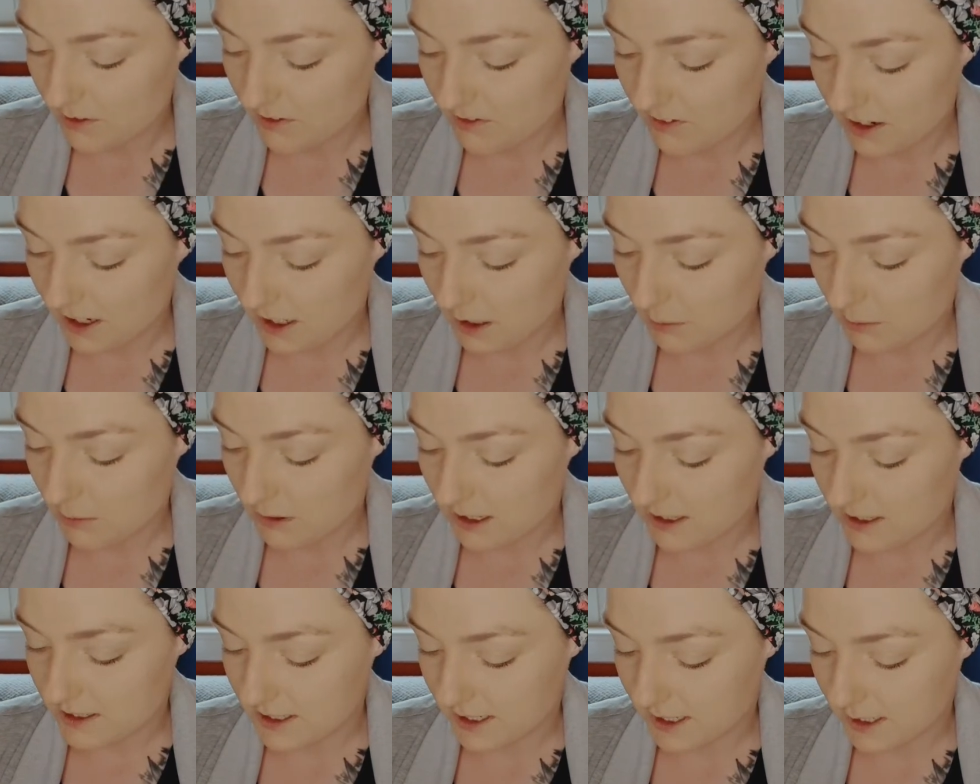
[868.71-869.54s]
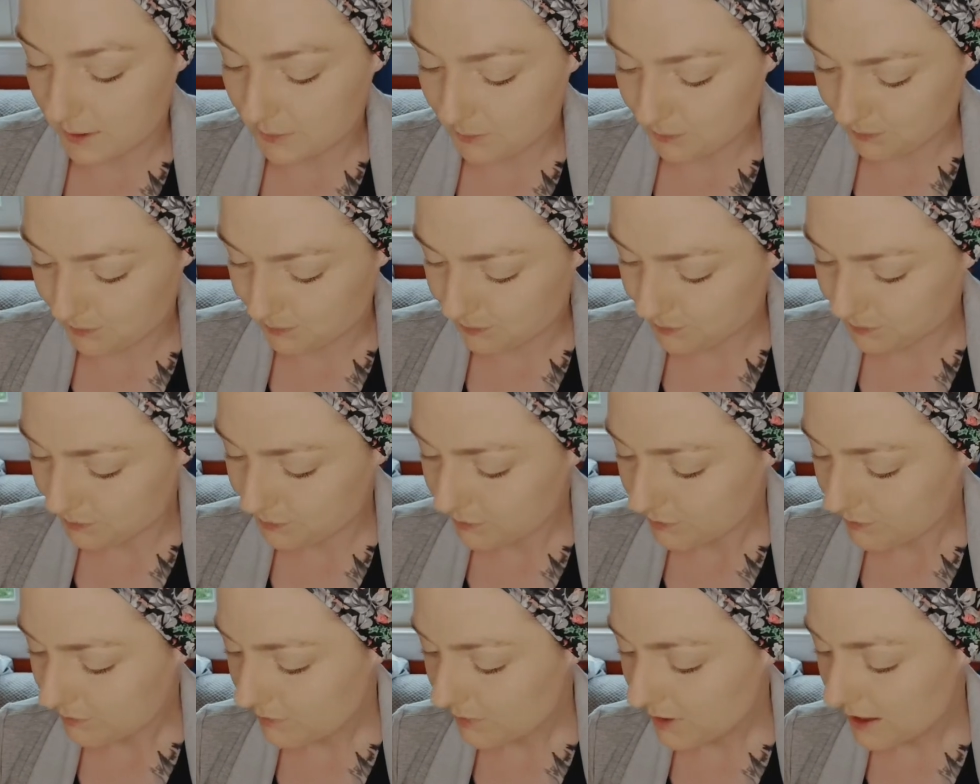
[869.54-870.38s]
Very pretty.
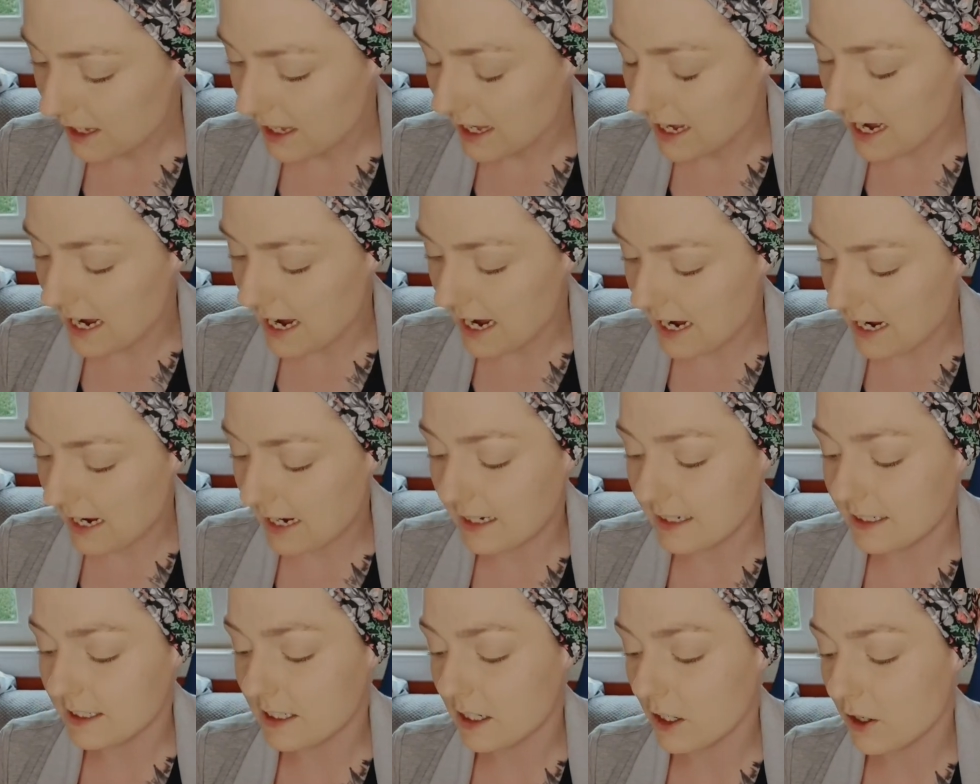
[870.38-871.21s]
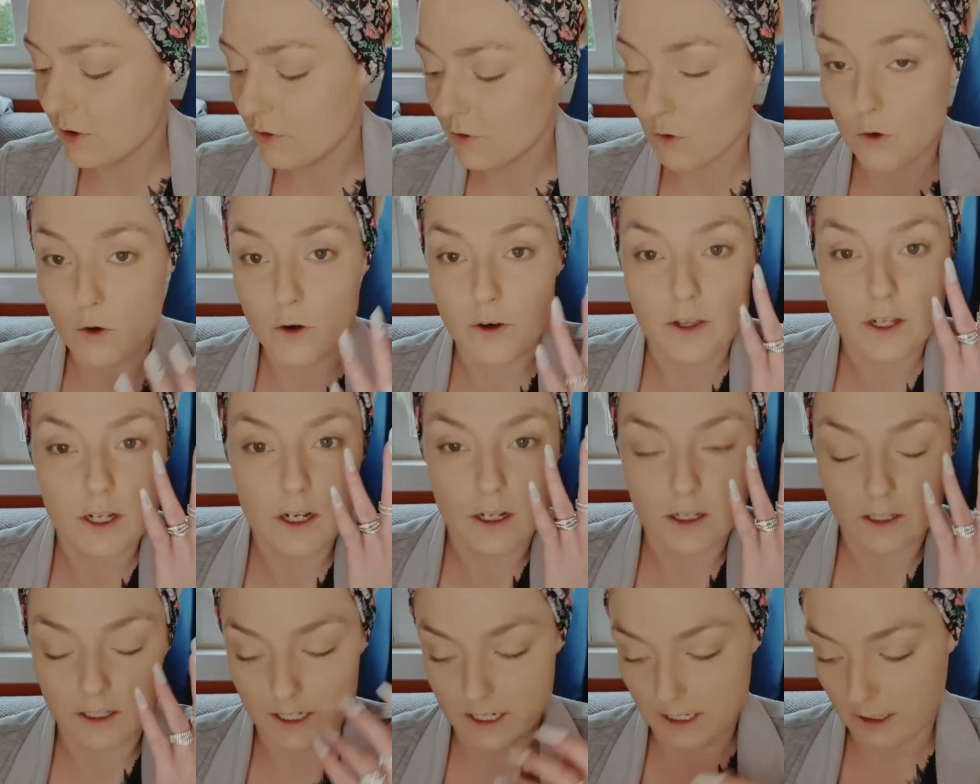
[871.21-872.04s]
And for the
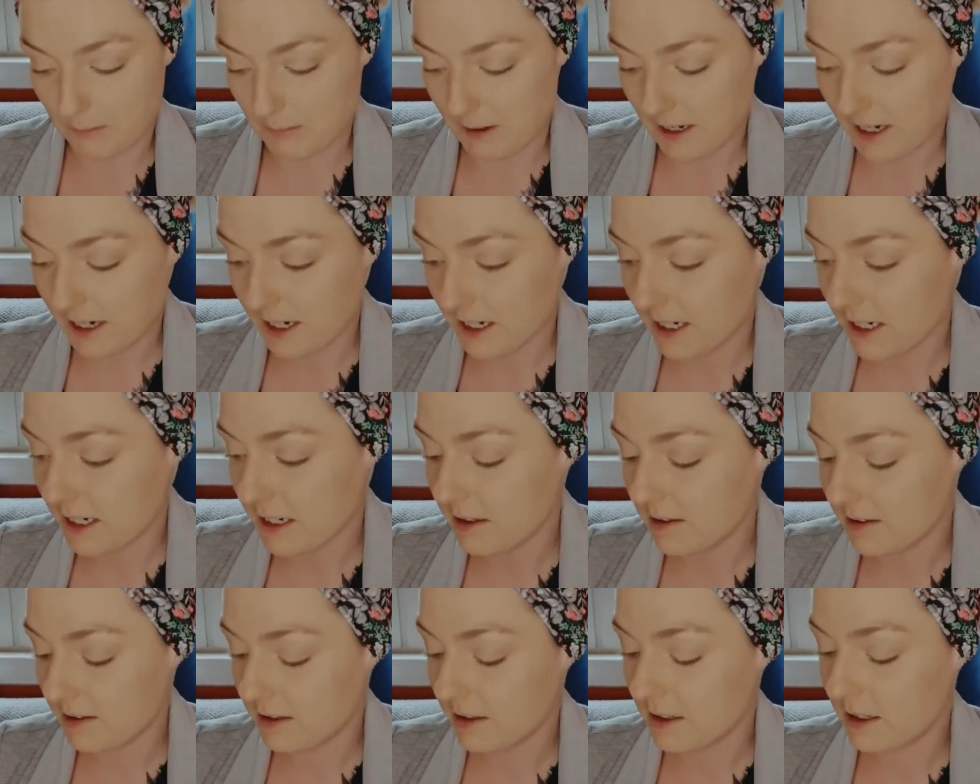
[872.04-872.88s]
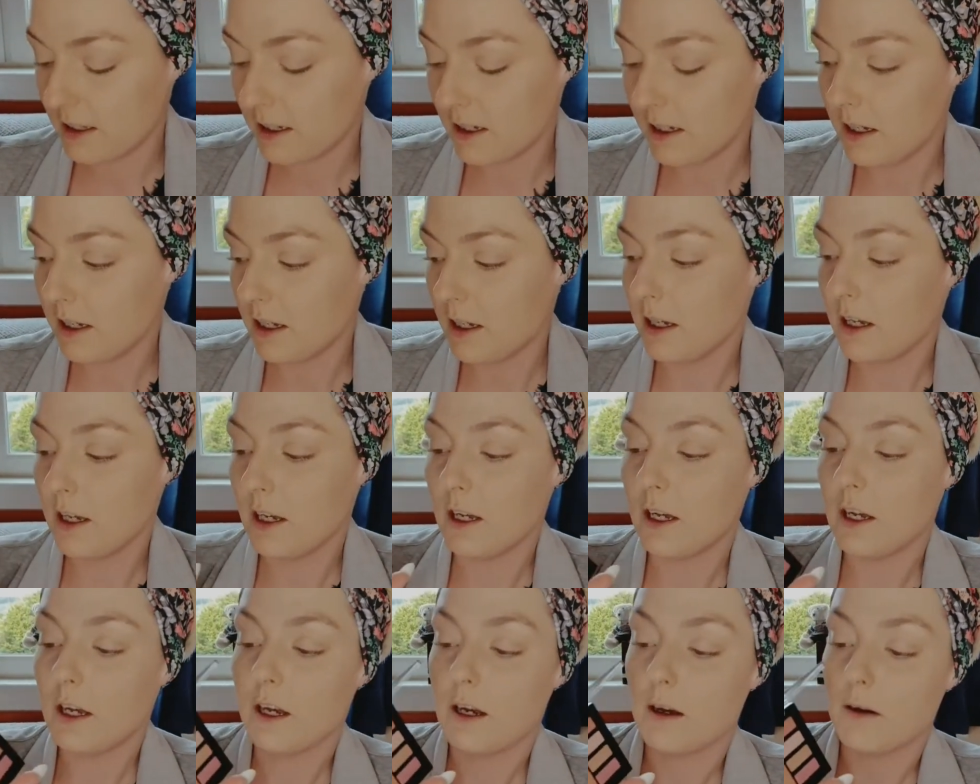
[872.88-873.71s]
colour in my crease,
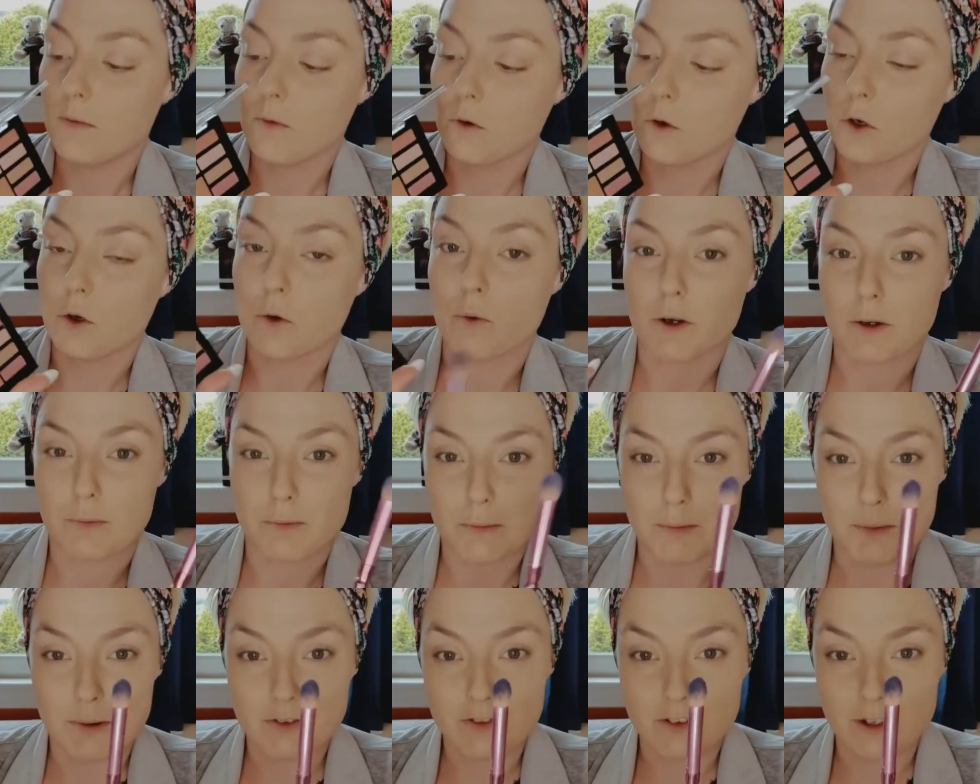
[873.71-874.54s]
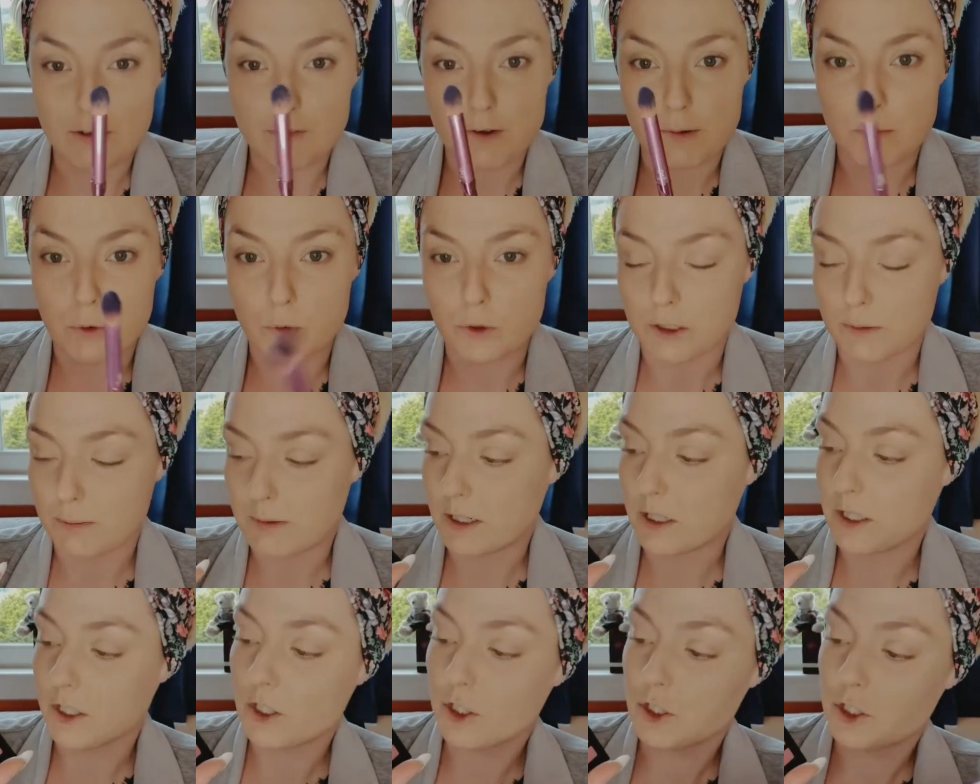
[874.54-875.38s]
I'm going to go in with my fluffy Moda
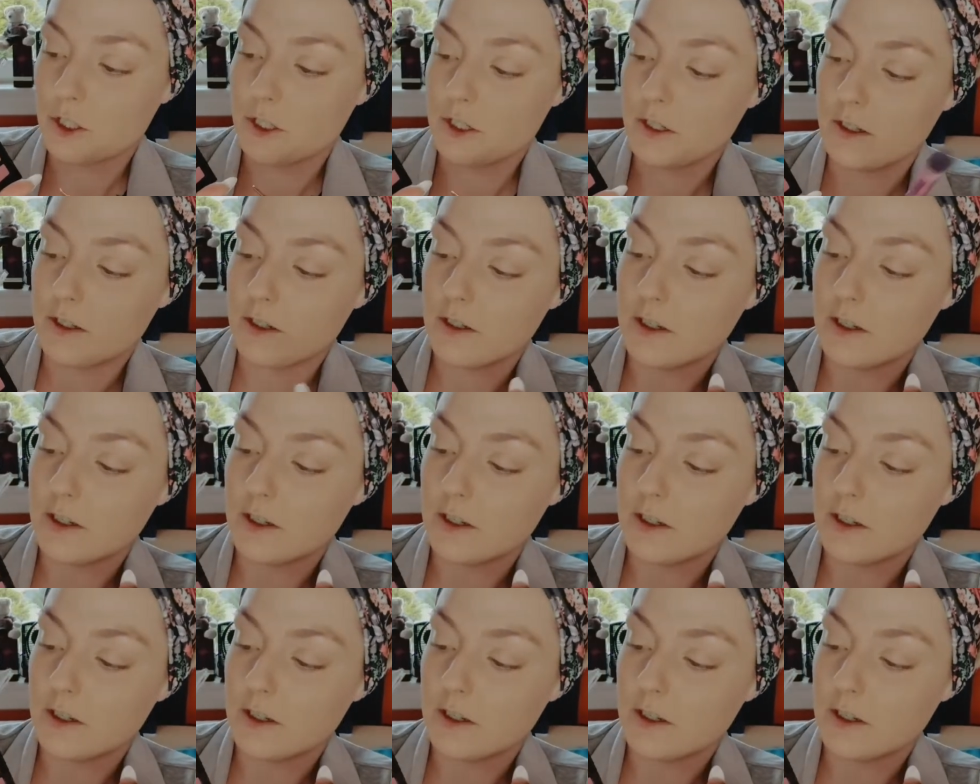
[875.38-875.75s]
brush,